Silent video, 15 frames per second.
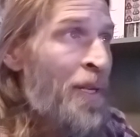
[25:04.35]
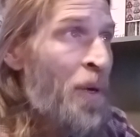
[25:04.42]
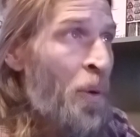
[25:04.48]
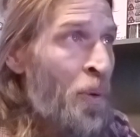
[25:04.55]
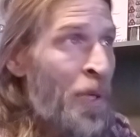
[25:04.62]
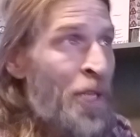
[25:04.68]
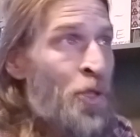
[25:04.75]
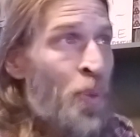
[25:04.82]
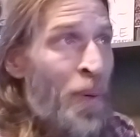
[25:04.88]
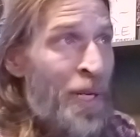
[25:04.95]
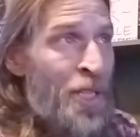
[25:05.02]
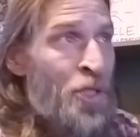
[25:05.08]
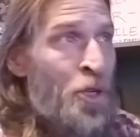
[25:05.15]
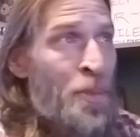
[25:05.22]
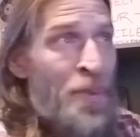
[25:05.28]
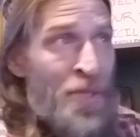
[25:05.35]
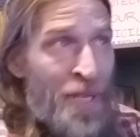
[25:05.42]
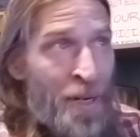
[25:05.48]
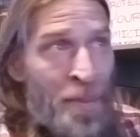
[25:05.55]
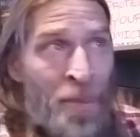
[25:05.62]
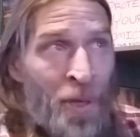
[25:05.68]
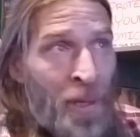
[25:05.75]
Only
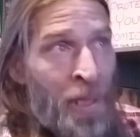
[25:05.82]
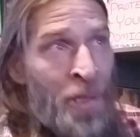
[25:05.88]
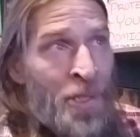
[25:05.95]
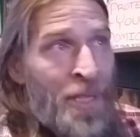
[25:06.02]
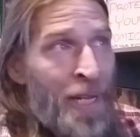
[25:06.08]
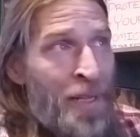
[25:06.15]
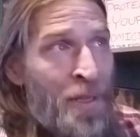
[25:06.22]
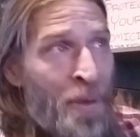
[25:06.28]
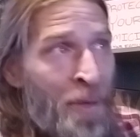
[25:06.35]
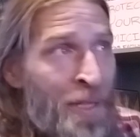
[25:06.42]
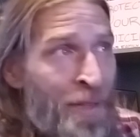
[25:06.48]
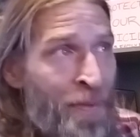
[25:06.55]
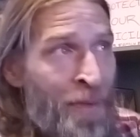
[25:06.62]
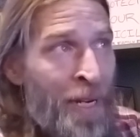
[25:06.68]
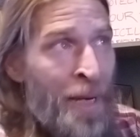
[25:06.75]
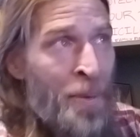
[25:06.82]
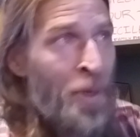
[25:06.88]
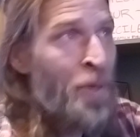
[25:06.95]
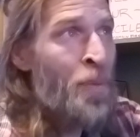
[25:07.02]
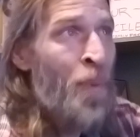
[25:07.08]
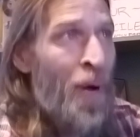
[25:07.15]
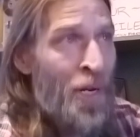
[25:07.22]
22% of burglars take notice of a
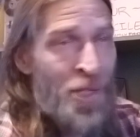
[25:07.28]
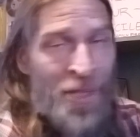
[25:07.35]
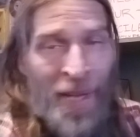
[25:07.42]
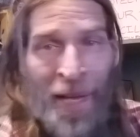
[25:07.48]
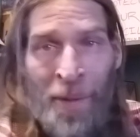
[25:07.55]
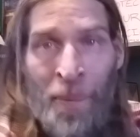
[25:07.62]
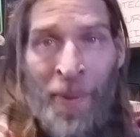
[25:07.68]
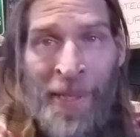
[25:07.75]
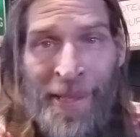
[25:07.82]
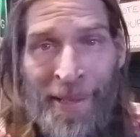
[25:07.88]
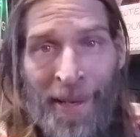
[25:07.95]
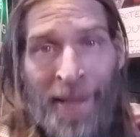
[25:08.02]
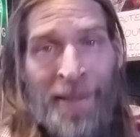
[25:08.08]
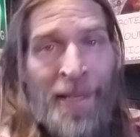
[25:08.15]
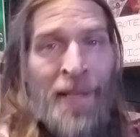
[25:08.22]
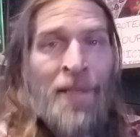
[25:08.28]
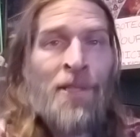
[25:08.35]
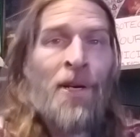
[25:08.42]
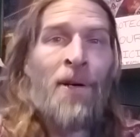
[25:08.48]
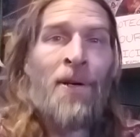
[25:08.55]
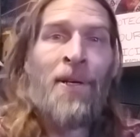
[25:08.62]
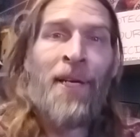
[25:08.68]
neighborhood watch sign when selecting a
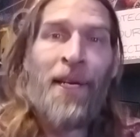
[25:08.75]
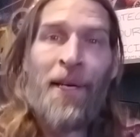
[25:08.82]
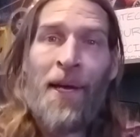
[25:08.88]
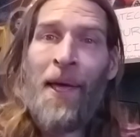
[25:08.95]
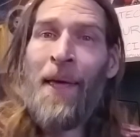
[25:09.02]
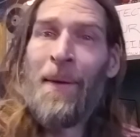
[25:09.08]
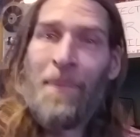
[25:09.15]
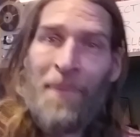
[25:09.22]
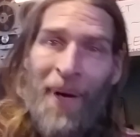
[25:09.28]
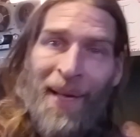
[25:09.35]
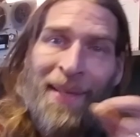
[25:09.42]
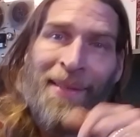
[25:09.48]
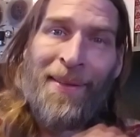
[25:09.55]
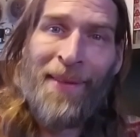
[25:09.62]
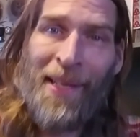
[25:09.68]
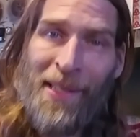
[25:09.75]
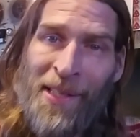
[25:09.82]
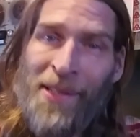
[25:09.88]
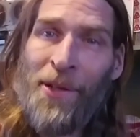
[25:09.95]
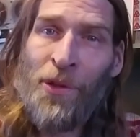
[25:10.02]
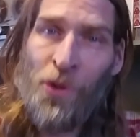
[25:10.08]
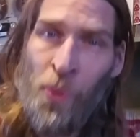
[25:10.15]
target. But that's
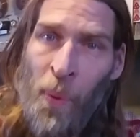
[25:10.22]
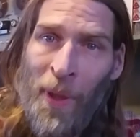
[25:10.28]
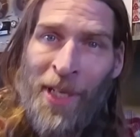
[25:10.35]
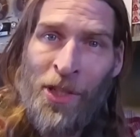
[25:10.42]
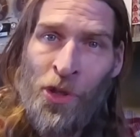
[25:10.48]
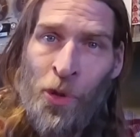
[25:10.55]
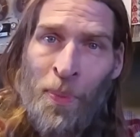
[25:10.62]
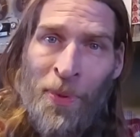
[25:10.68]
still 22%.